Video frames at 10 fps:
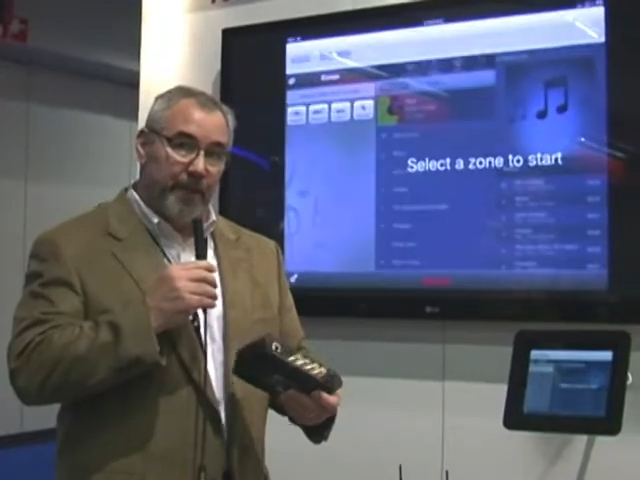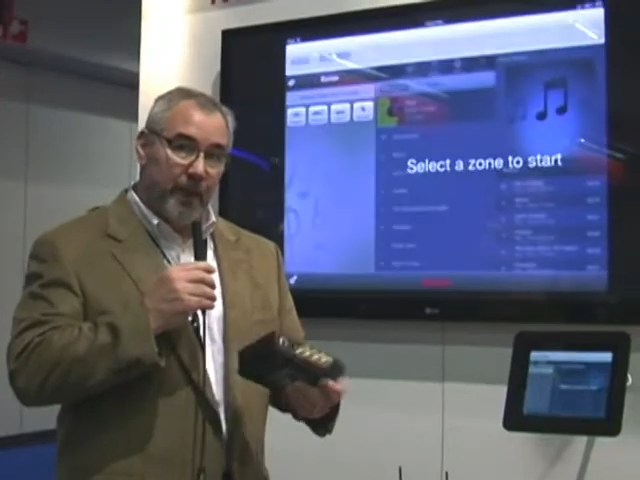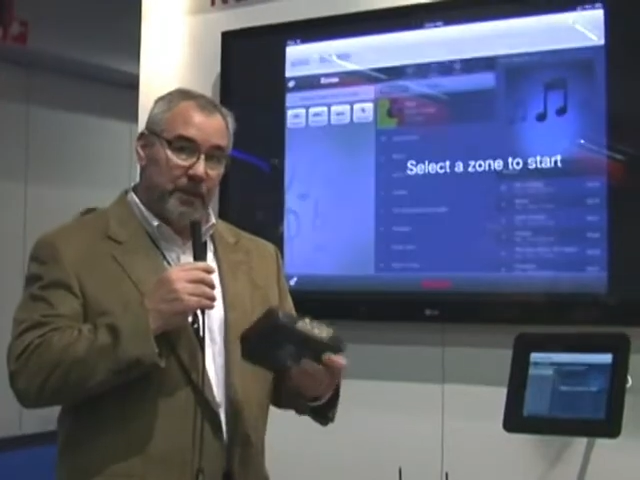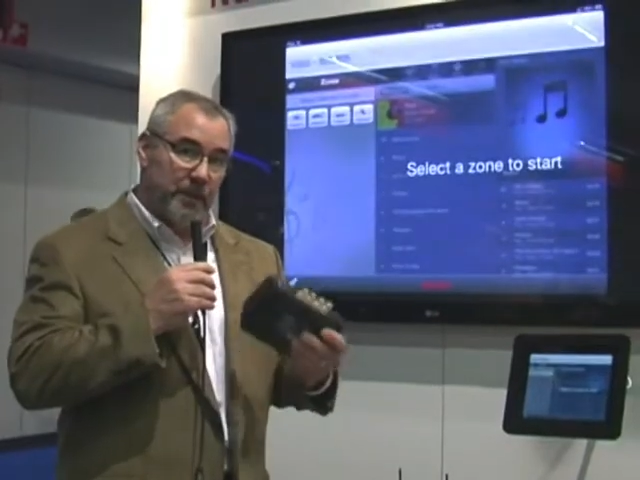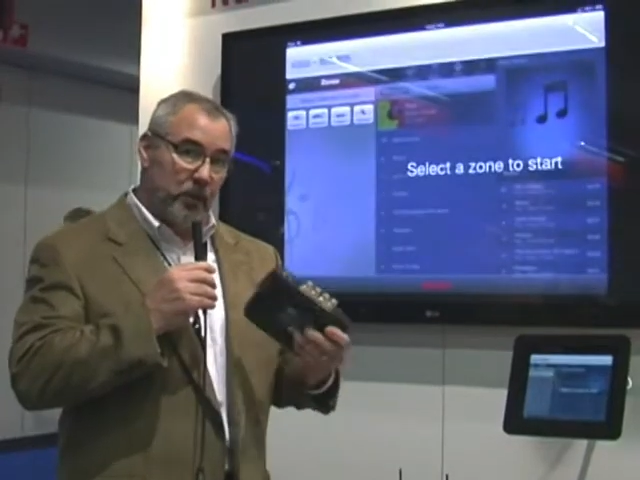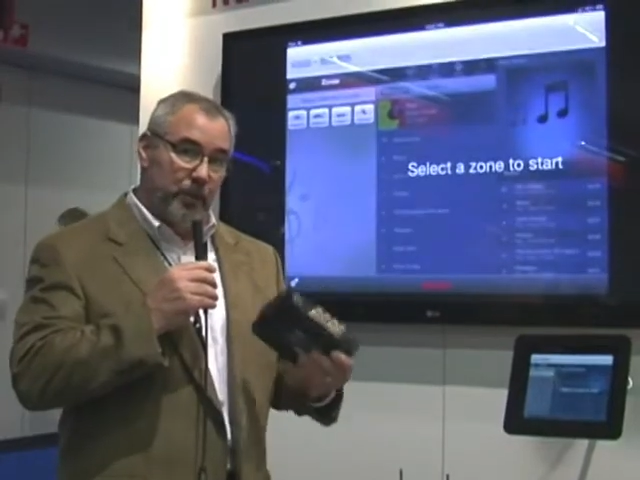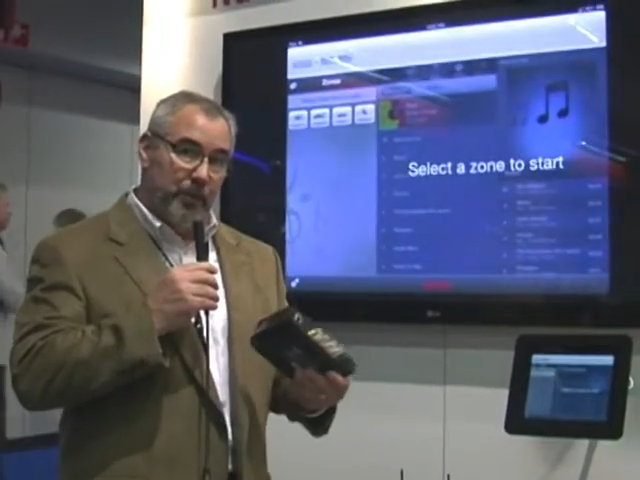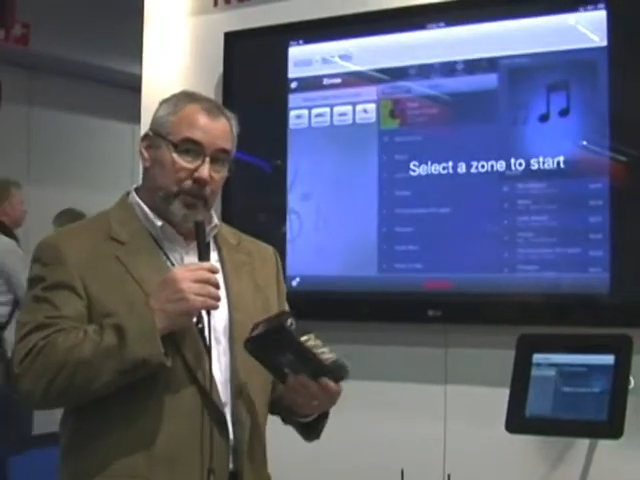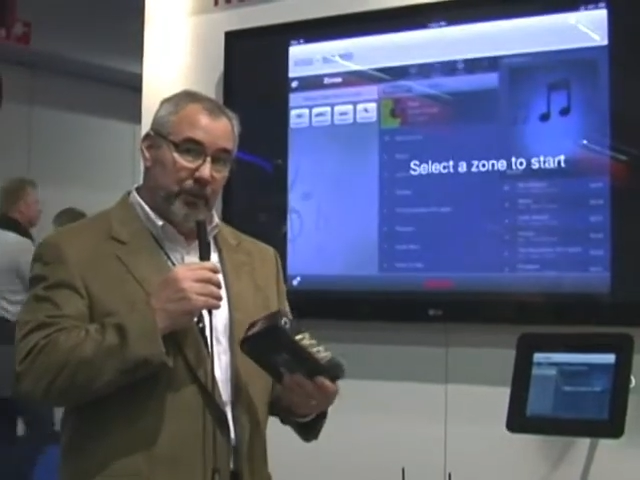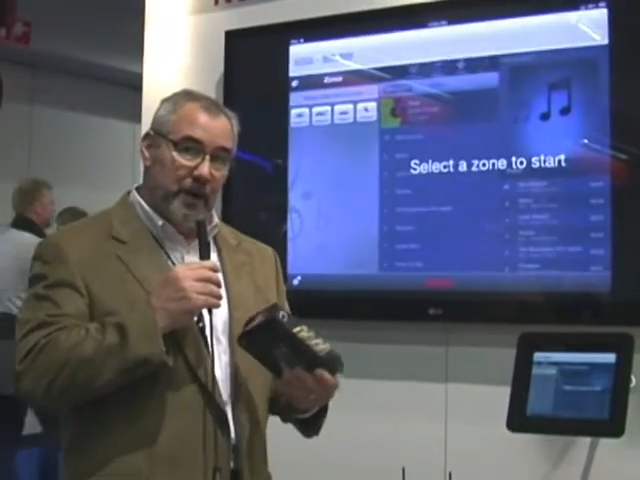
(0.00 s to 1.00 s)
which is a
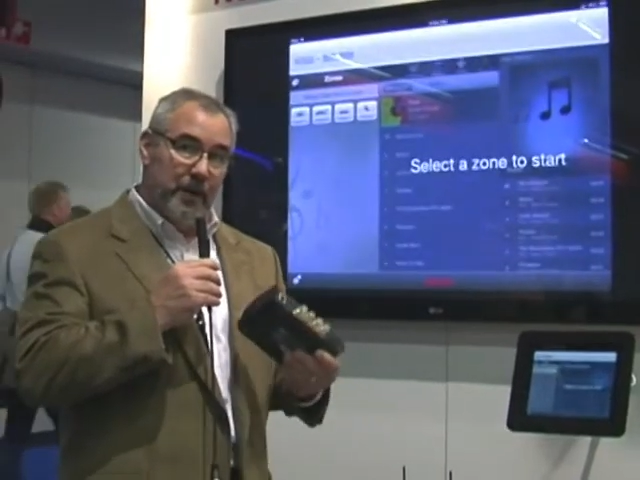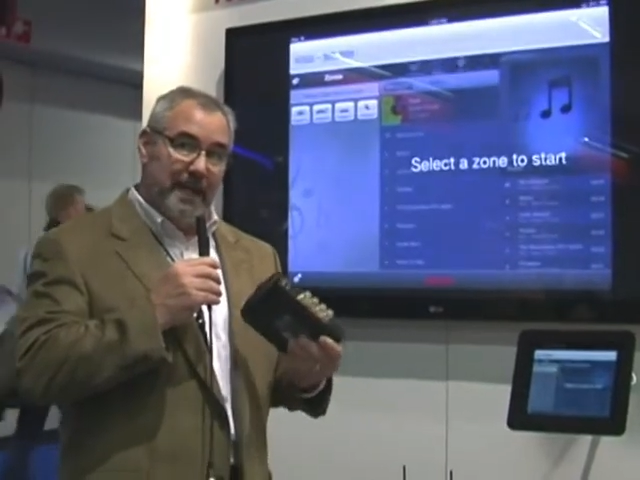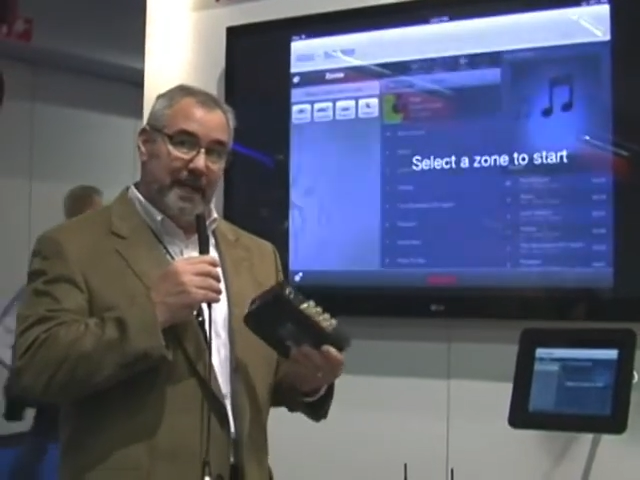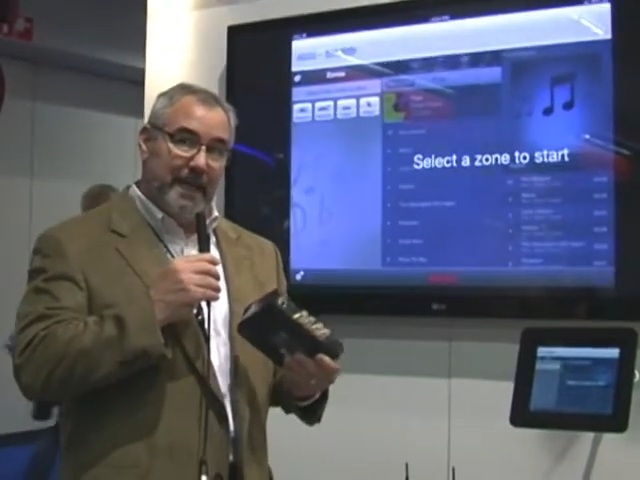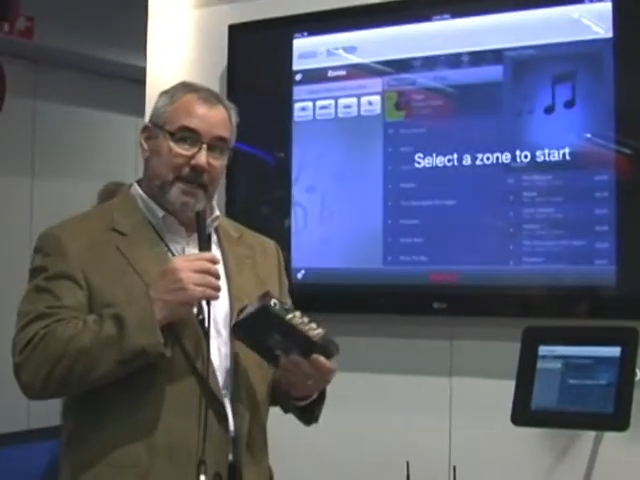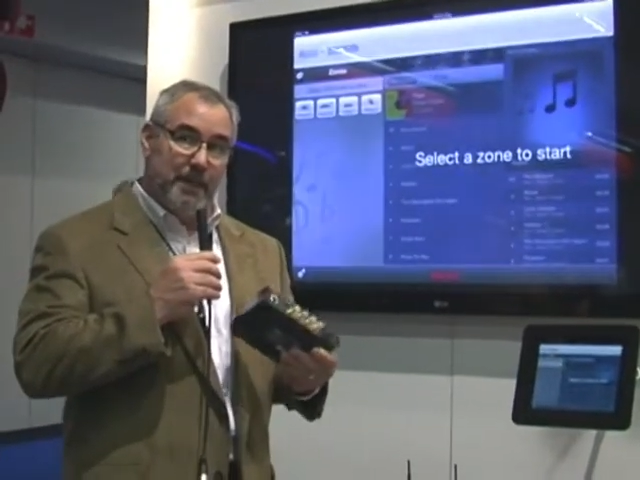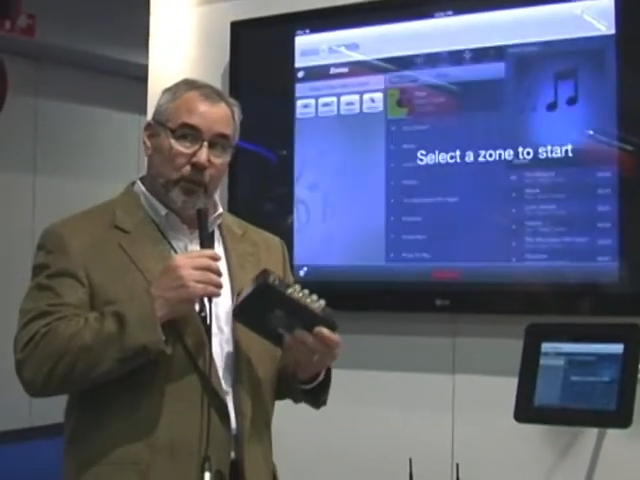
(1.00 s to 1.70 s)
very easy,